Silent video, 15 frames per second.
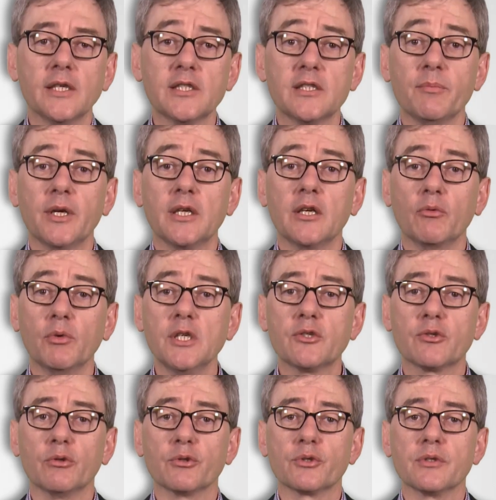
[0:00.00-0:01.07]
estimating
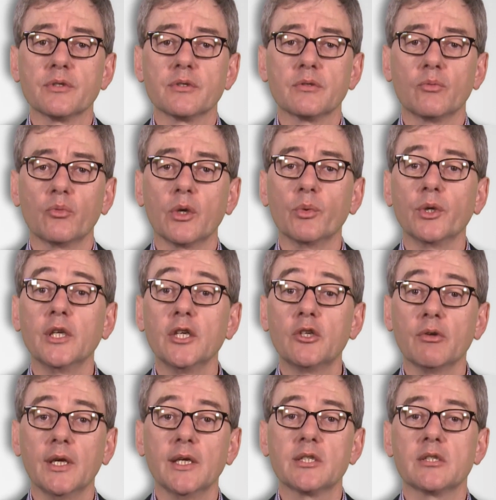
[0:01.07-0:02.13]
resources, we would need
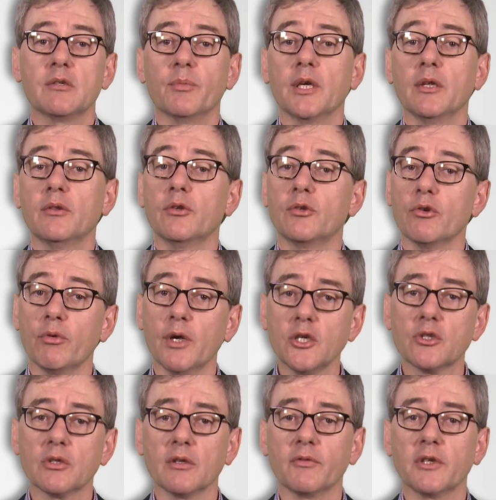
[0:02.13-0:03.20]
to estimate the
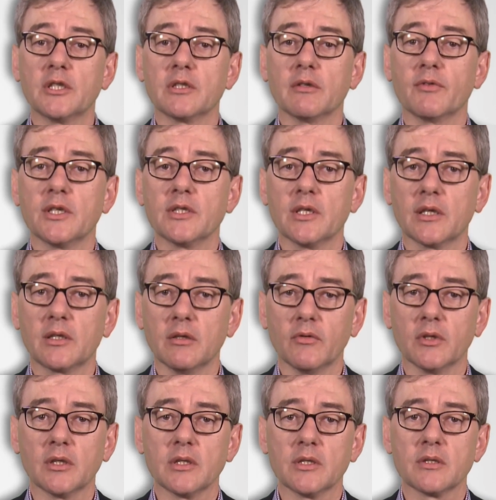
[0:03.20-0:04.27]
duration of each of these
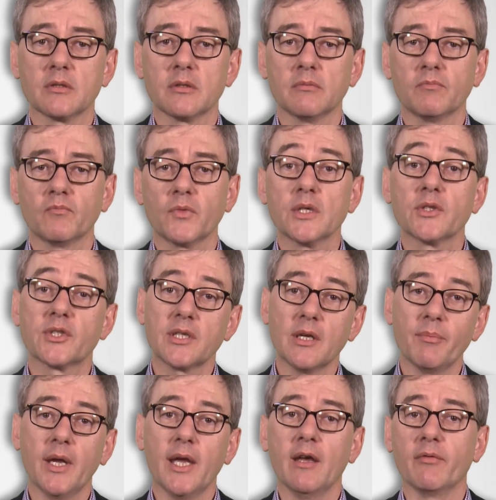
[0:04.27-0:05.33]
activities.
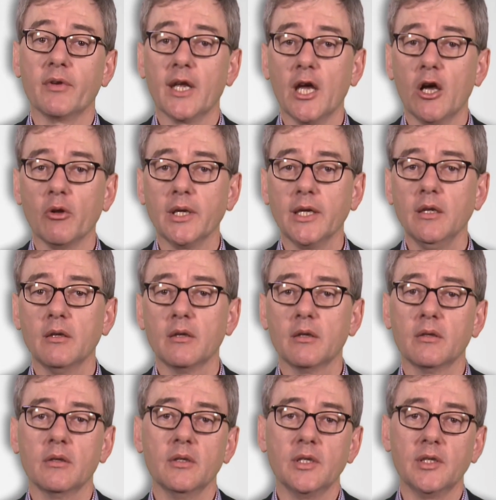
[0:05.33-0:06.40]
Some may have an hourly,
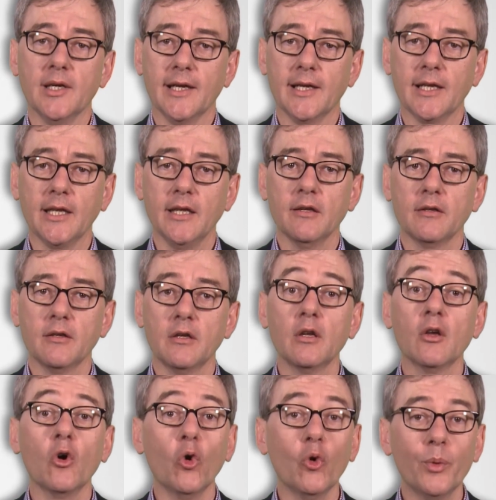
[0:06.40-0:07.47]
daily,
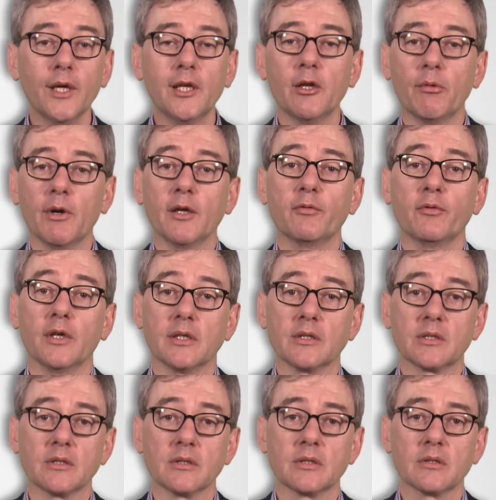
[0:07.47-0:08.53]
or weekly rate, for
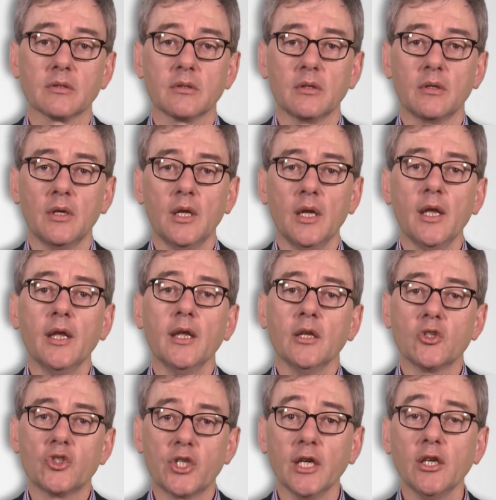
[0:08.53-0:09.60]
instance.
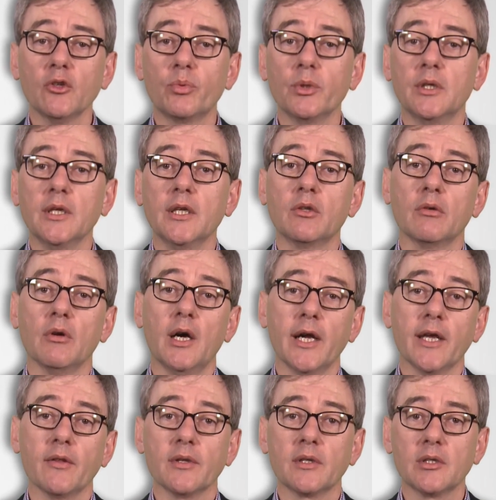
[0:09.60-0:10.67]
Janet would need to
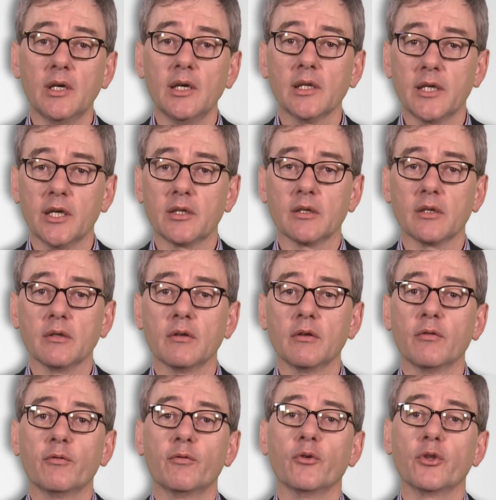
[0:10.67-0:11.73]
hire the tile cutter
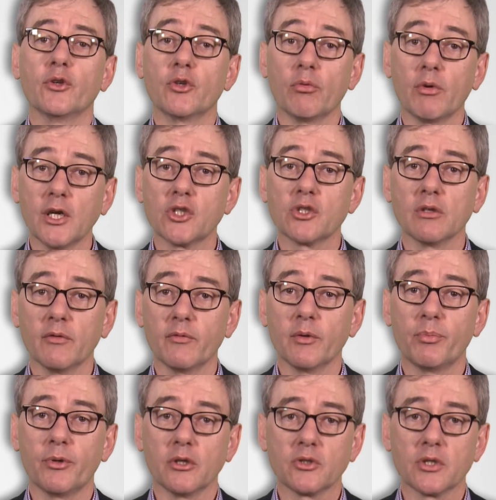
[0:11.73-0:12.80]
for the duration of the
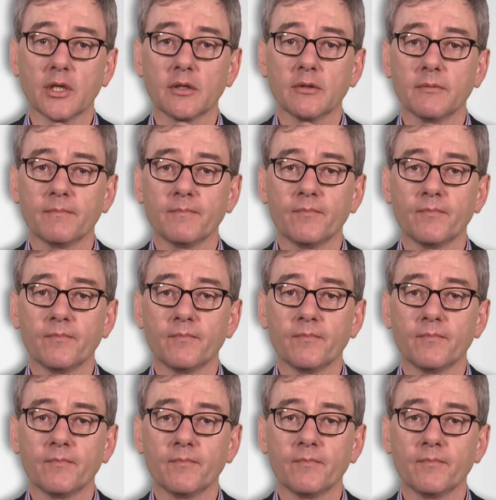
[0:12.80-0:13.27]
project.